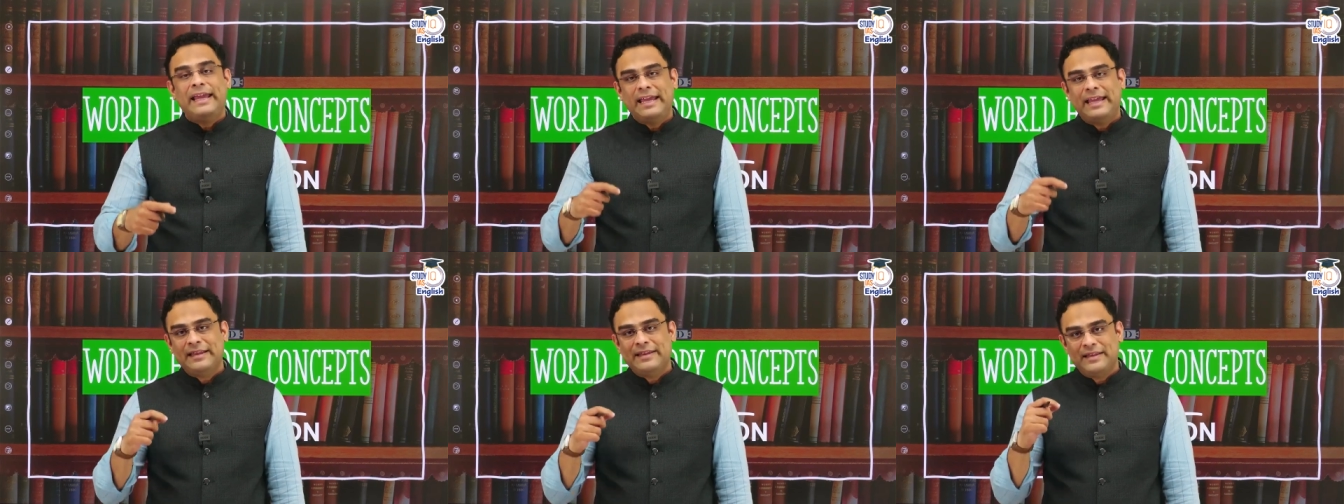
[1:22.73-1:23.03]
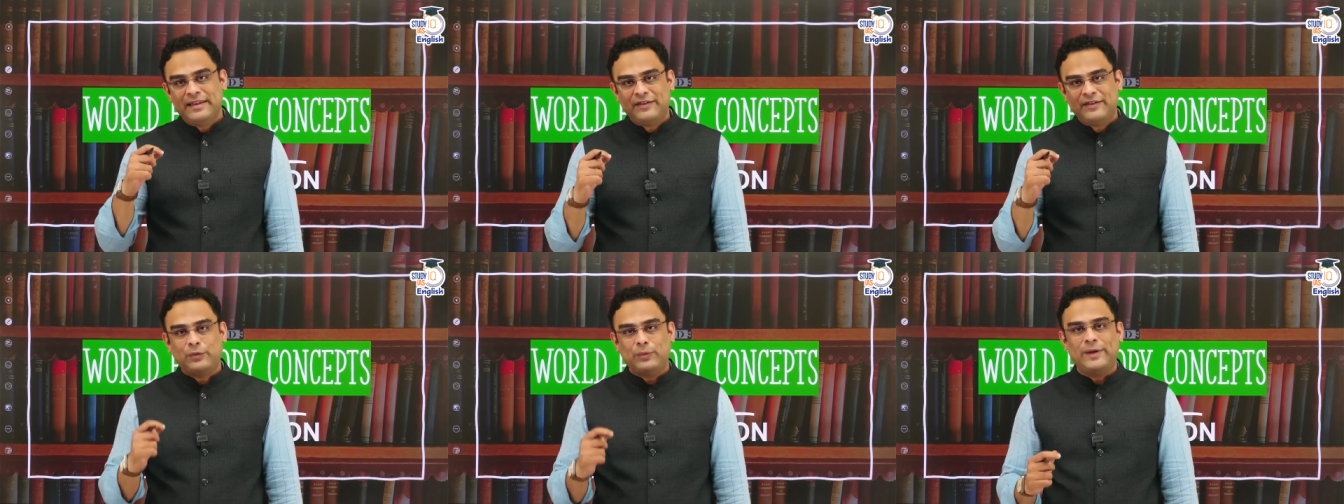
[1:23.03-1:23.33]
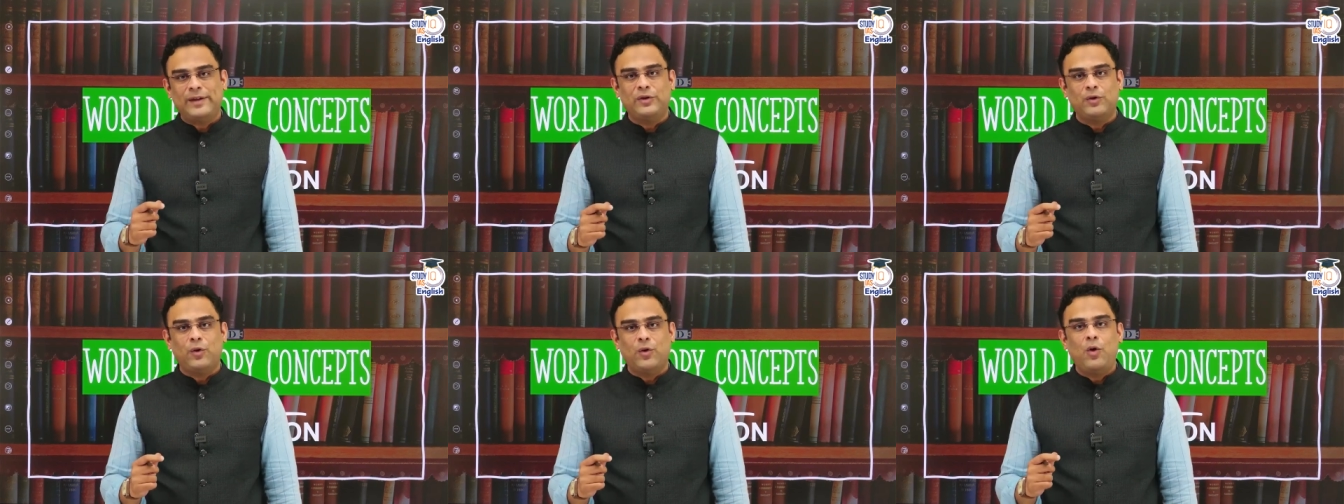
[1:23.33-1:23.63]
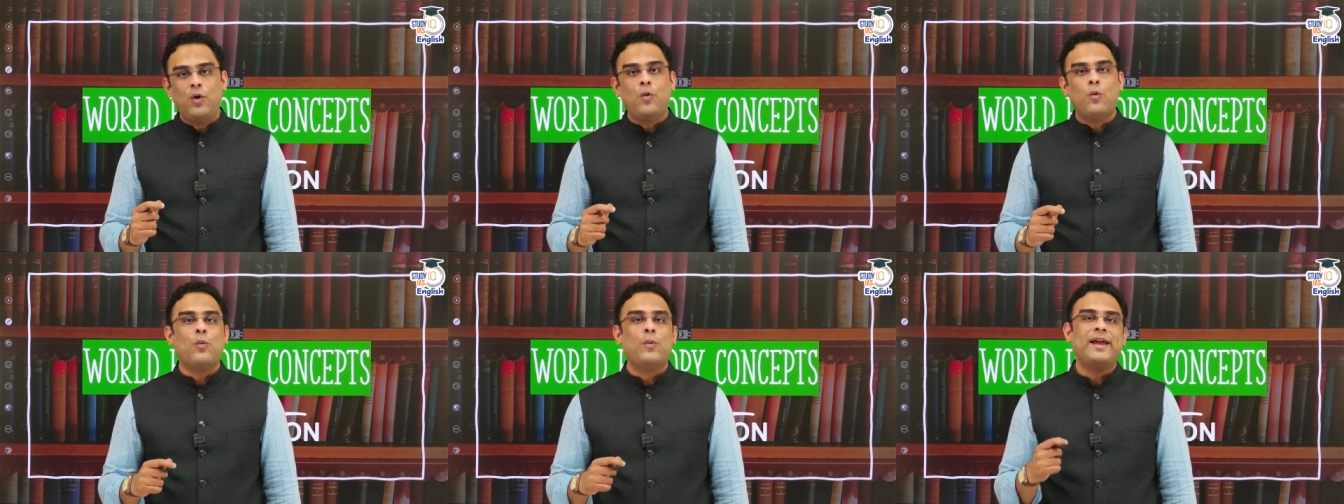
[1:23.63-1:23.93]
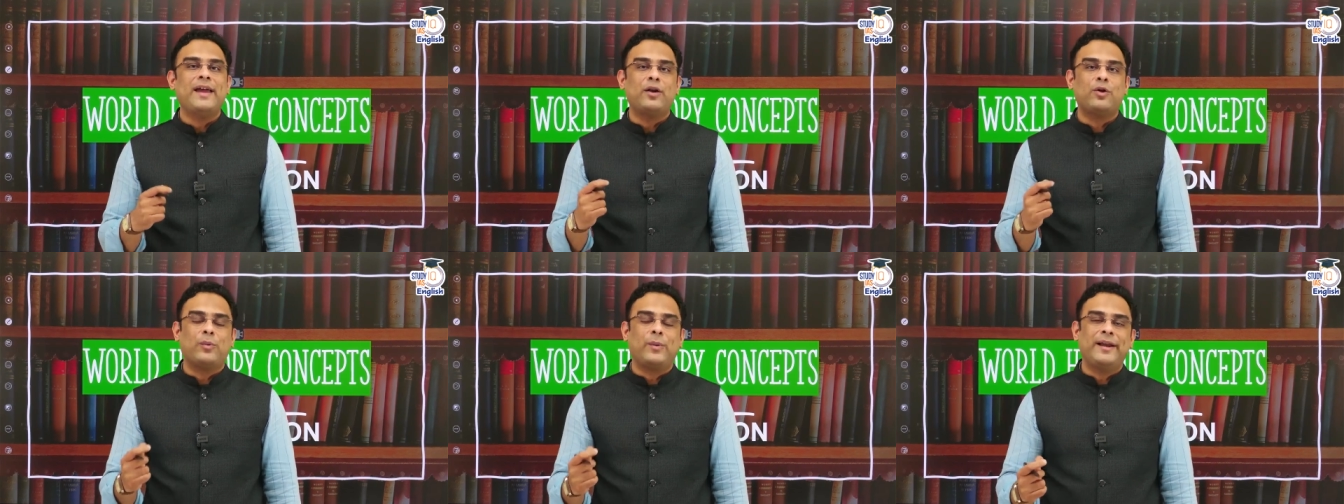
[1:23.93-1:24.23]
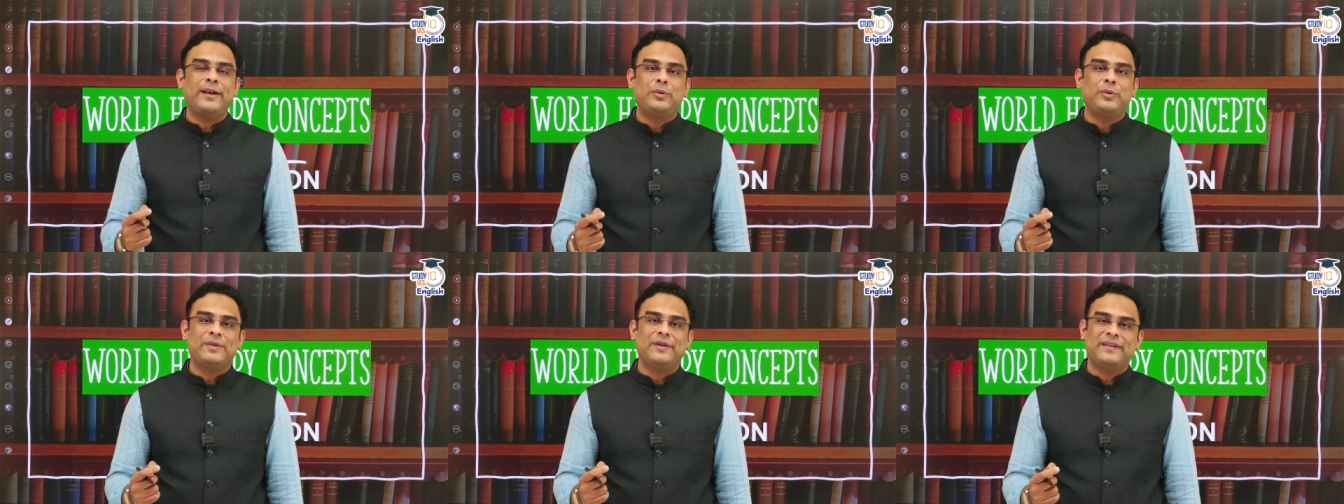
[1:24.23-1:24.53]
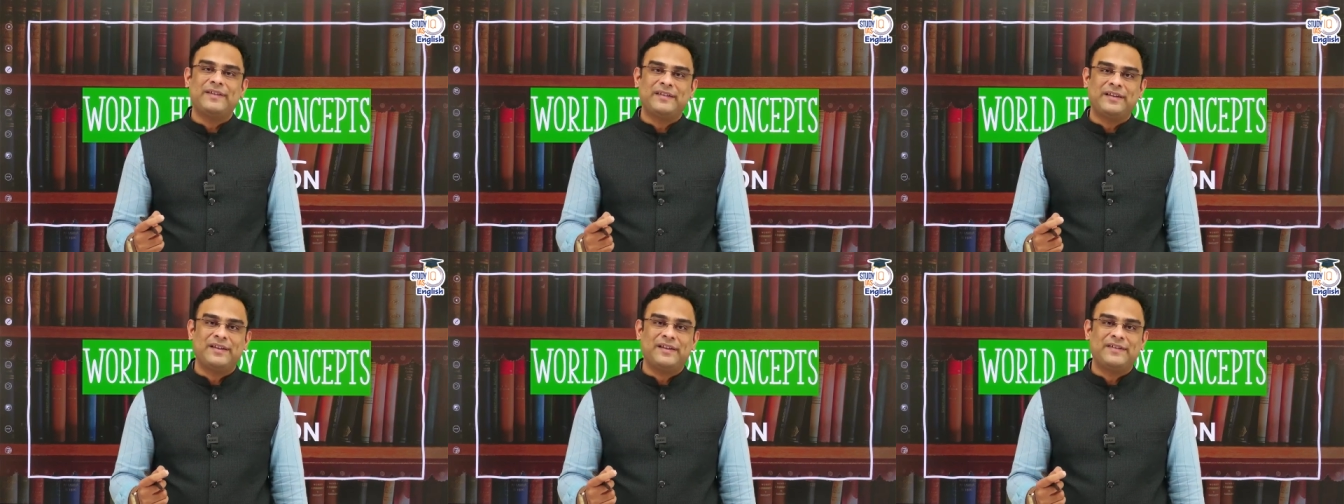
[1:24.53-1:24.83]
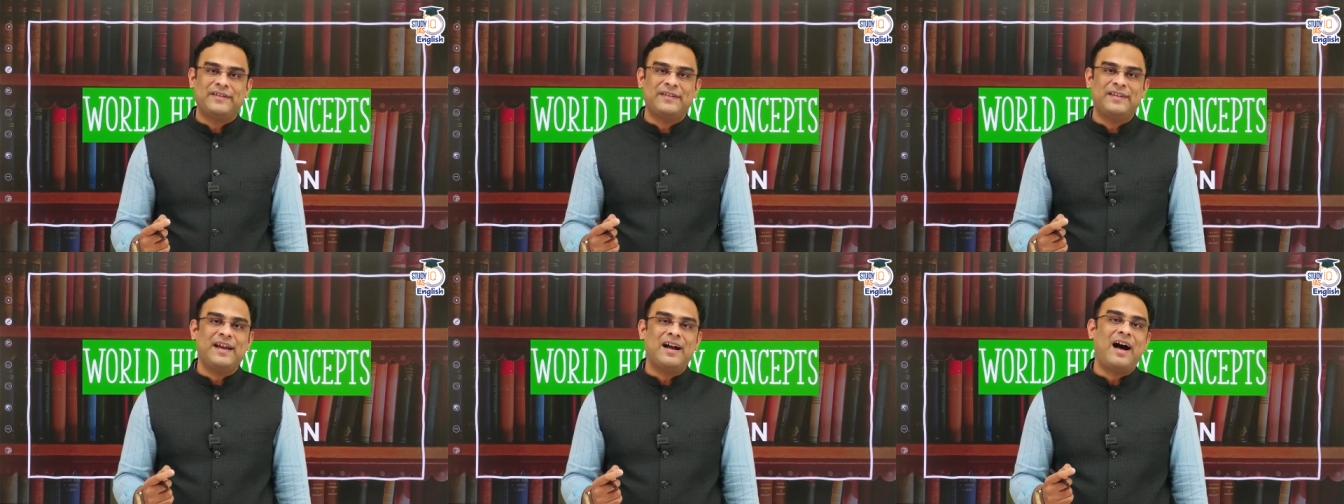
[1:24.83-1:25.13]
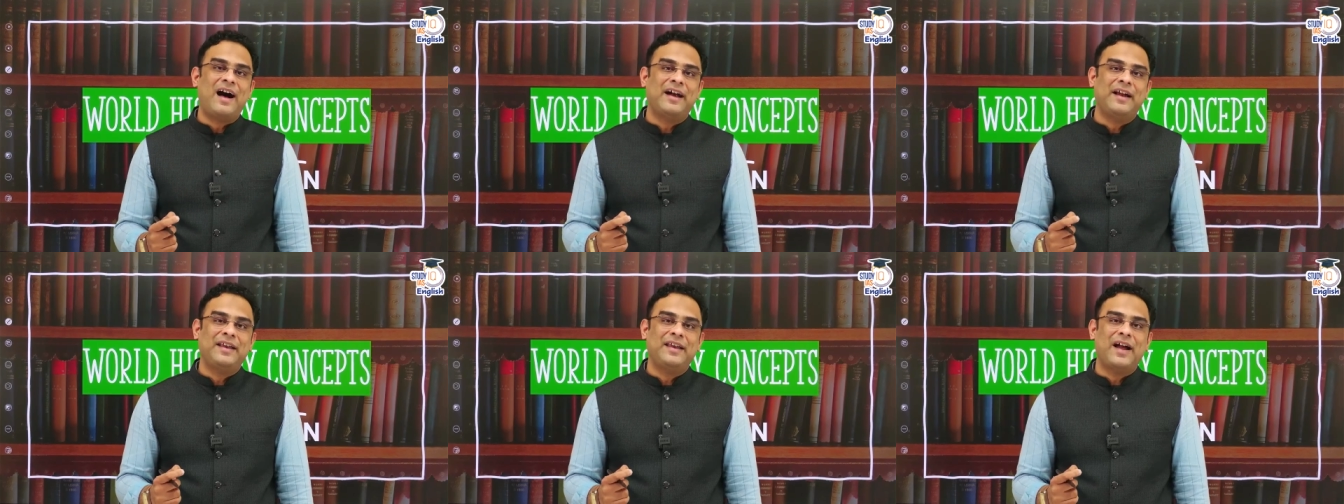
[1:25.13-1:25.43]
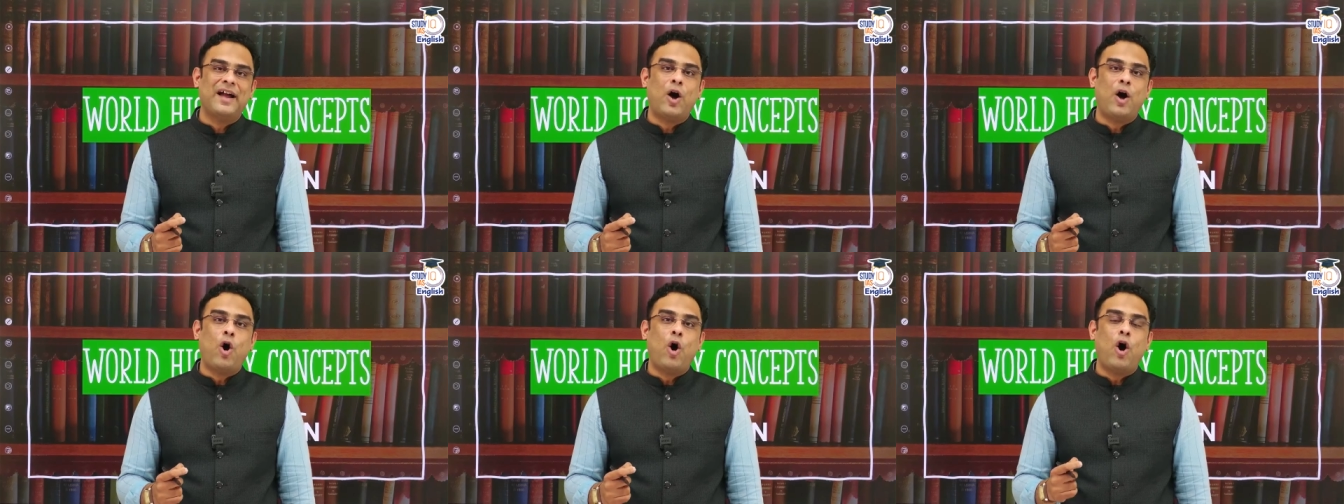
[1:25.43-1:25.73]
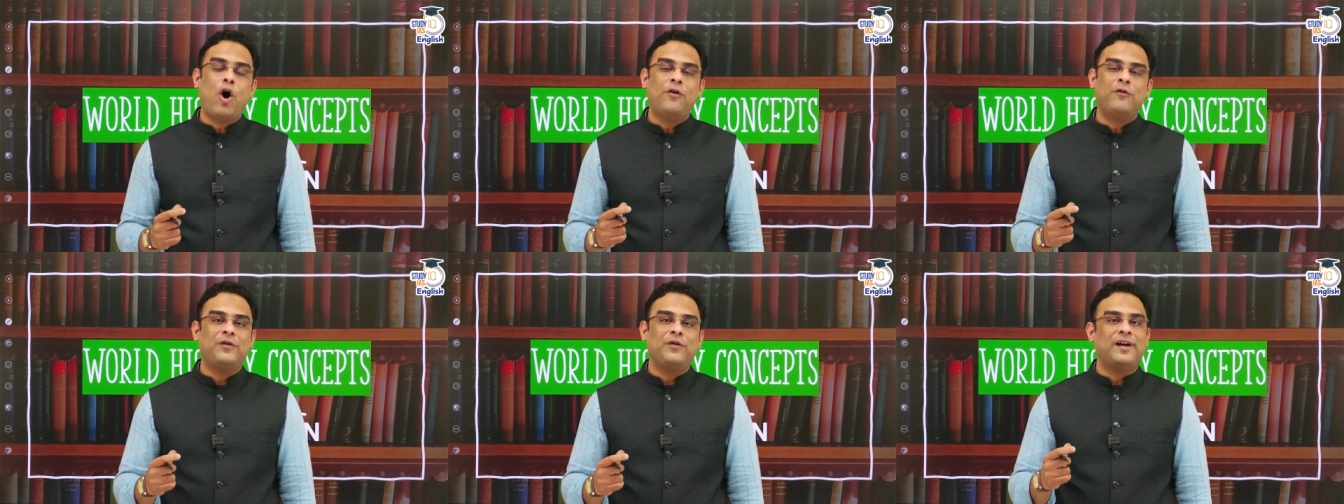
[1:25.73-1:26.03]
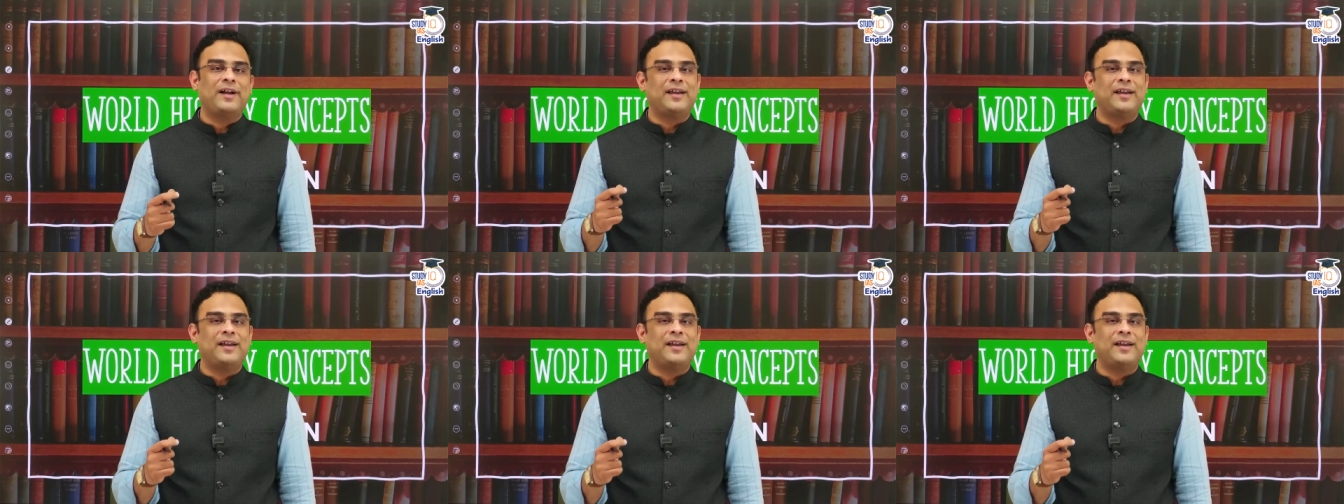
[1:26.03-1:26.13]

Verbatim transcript: In this video, we are going to discuss the idea of